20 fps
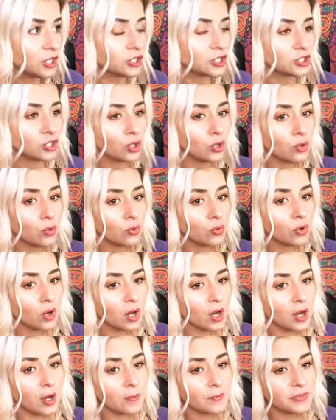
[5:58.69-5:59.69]
So
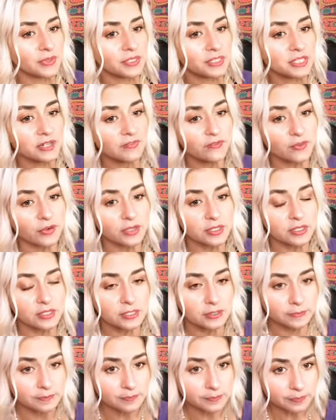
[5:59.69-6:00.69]
um, the
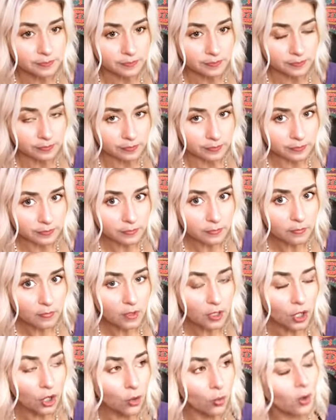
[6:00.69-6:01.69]
difference,
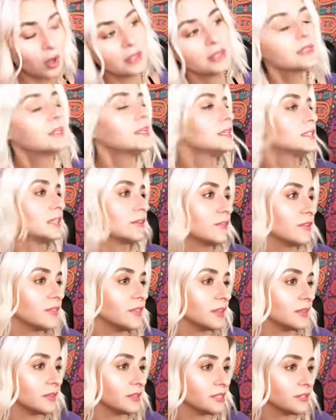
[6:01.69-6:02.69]
quality is
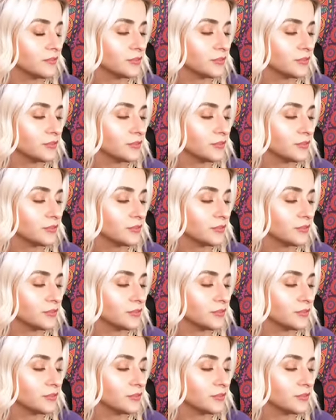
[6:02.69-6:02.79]
everything. The